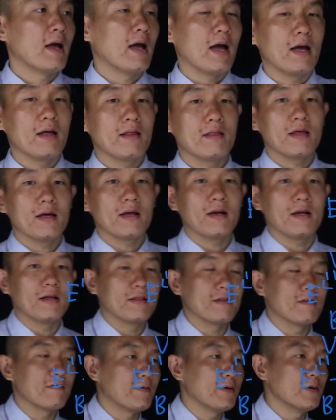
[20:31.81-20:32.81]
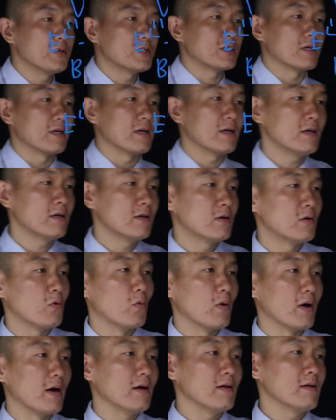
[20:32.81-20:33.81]
And then in the future,
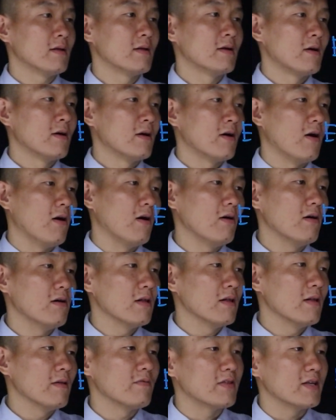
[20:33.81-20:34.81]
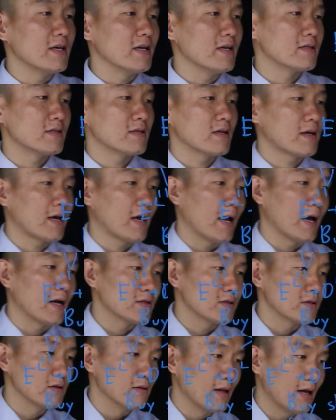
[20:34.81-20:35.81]
well, all of these
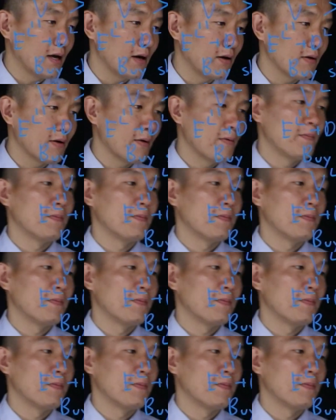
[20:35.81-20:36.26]
cancel out.